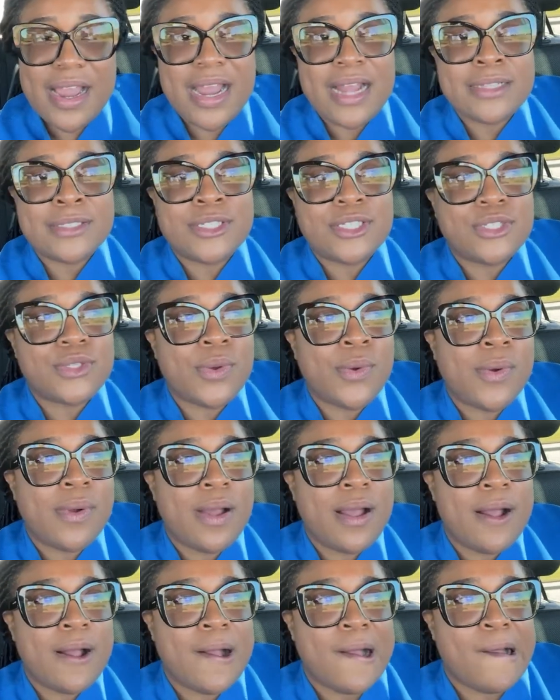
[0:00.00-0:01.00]
And
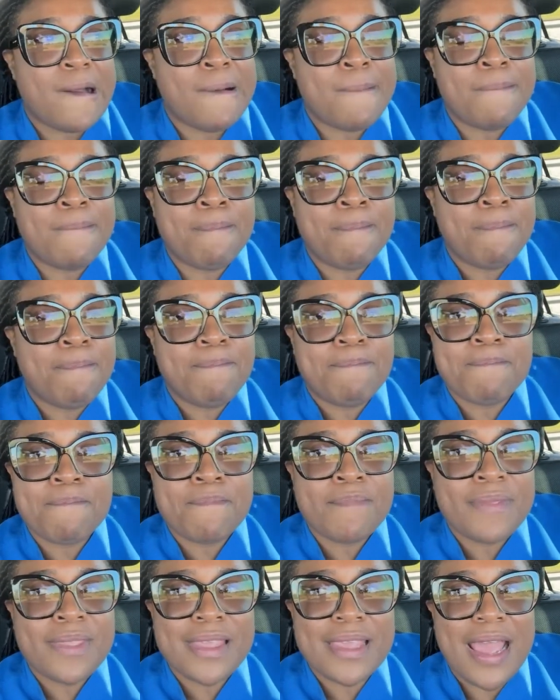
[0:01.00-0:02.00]
so
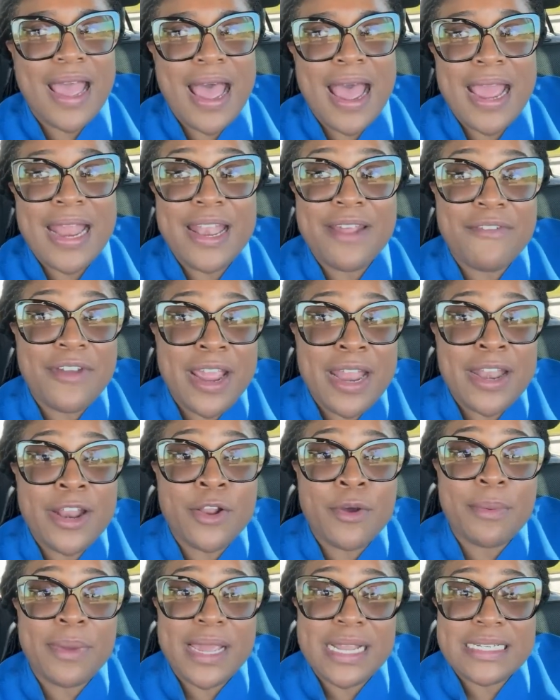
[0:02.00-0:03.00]
I never
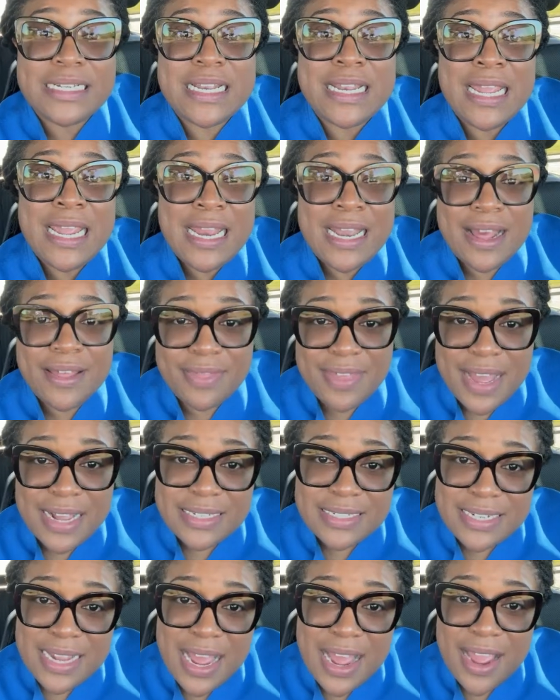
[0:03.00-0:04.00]
ended up getting in at
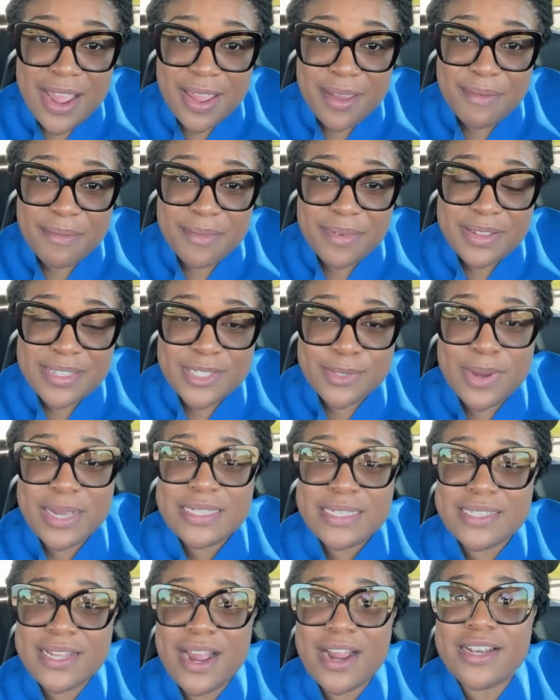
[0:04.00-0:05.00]
that time. So
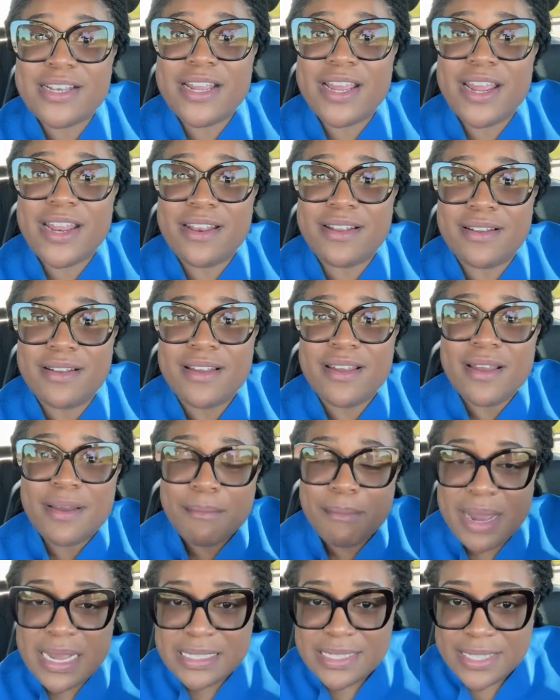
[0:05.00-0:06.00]
I started
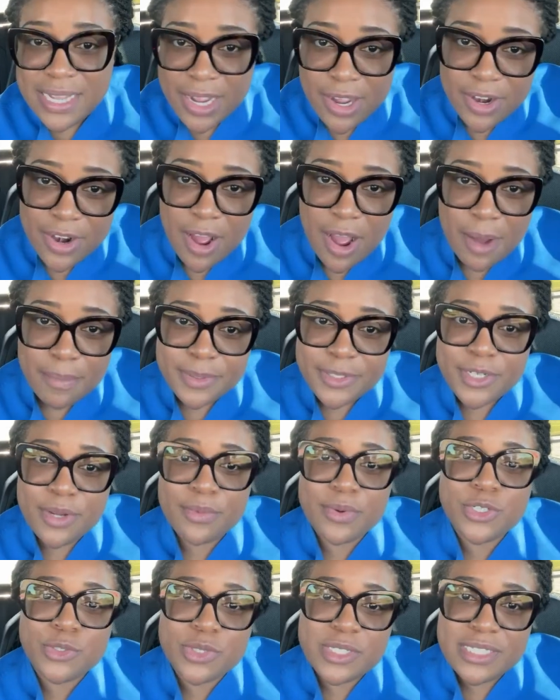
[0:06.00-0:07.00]
my second
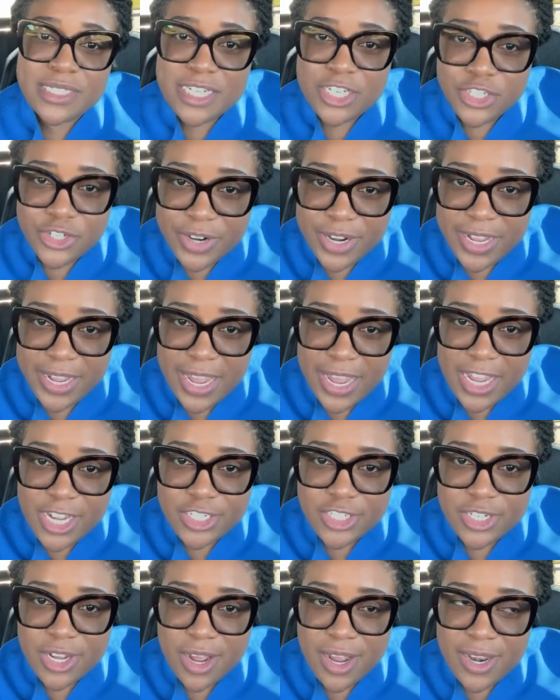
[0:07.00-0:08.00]
option, which was teacher
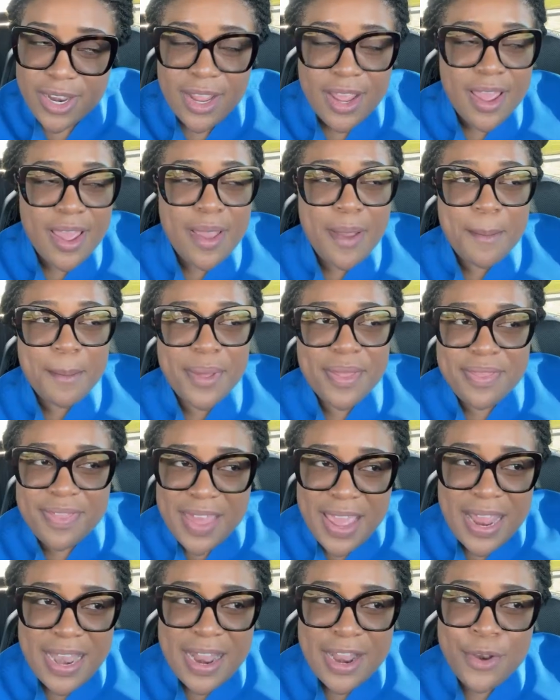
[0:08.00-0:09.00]
education. But
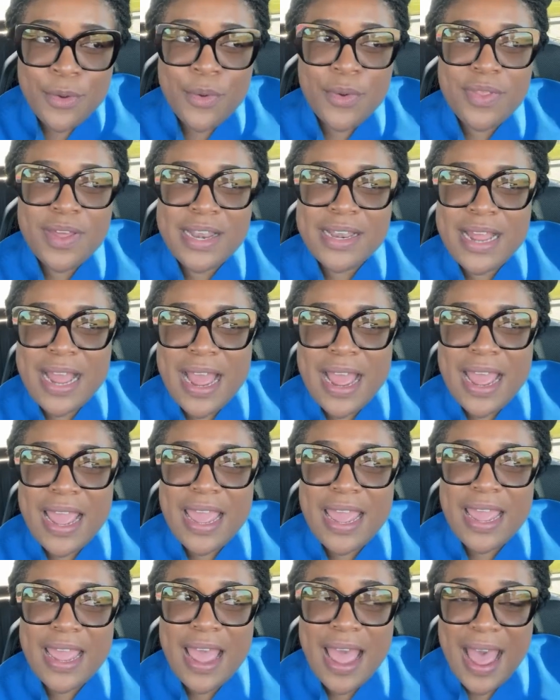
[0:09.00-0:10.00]
then I know that
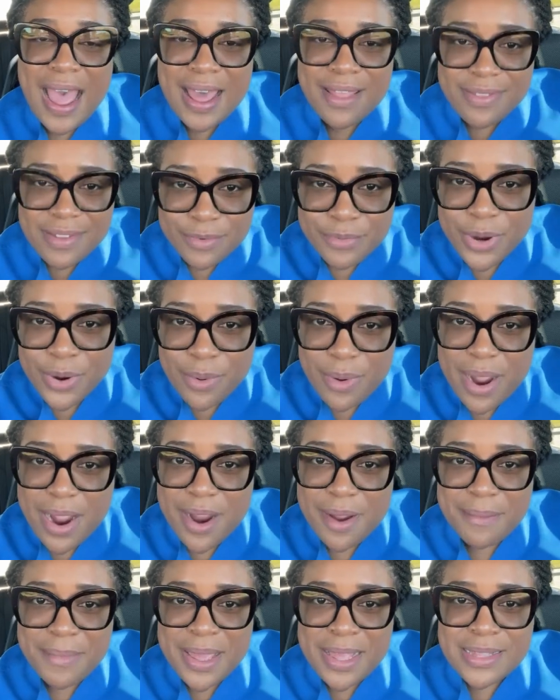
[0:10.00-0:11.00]
I had the
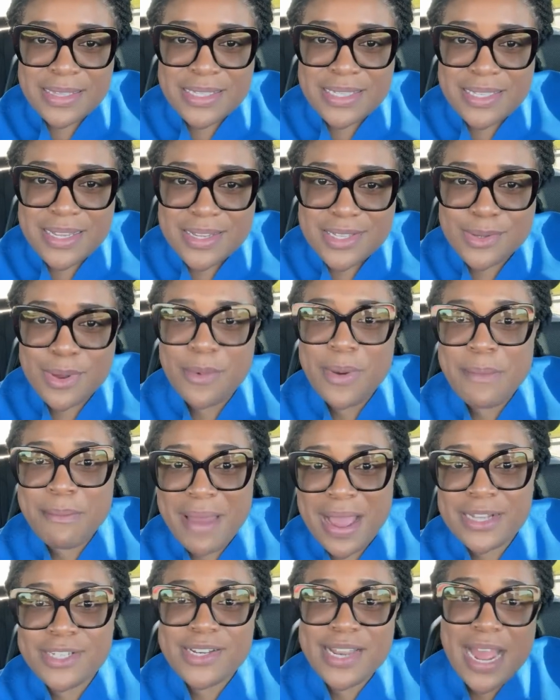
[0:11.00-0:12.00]
requirements, so I
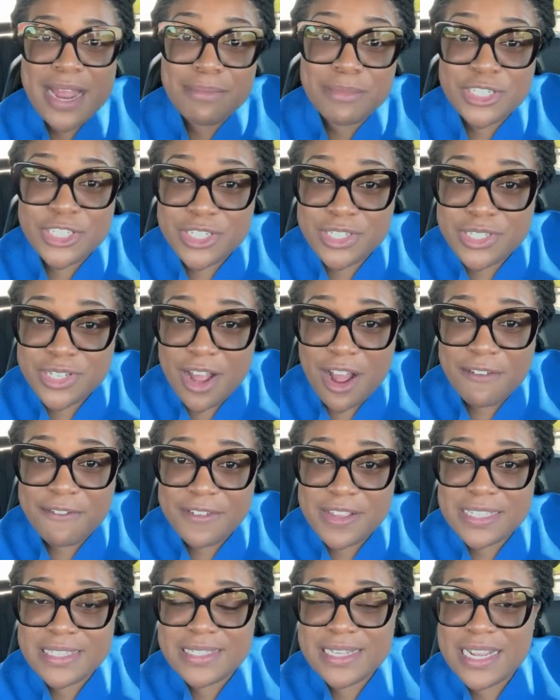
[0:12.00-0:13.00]
went back to the admissions
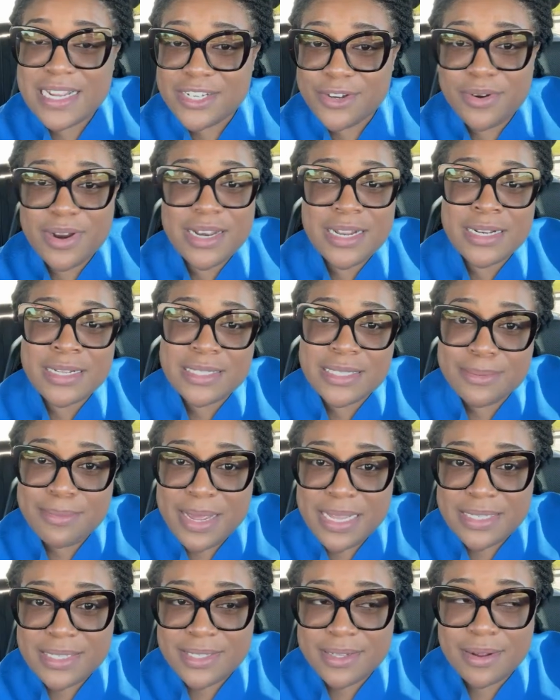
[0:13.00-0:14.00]
office later on in the
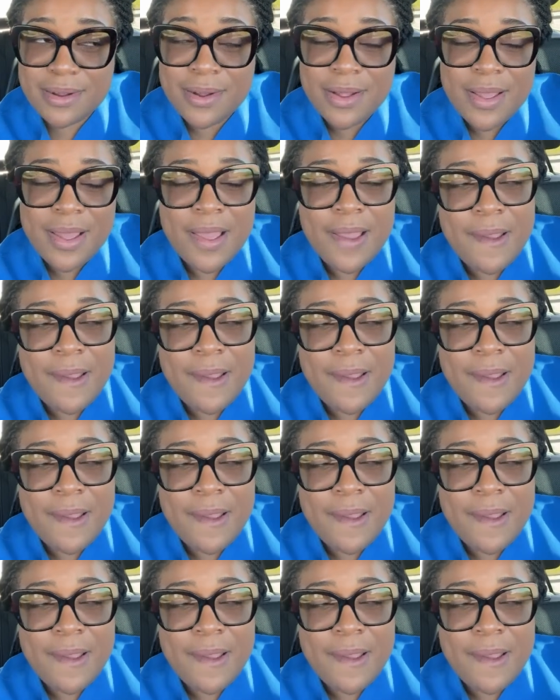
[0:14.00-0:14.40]
semester.